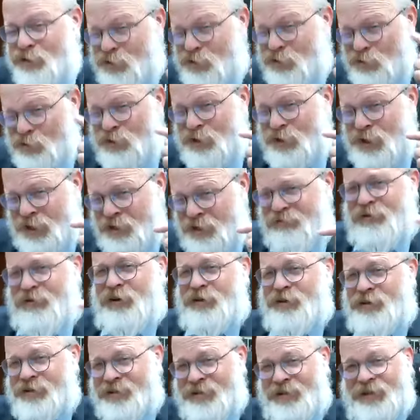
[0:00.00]
to give
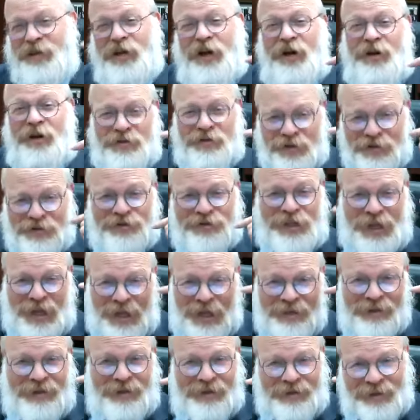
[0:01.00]
us the
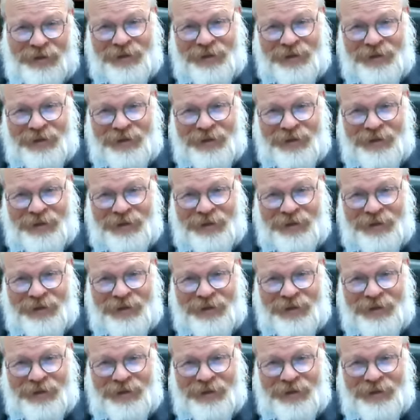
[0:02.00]
understanding,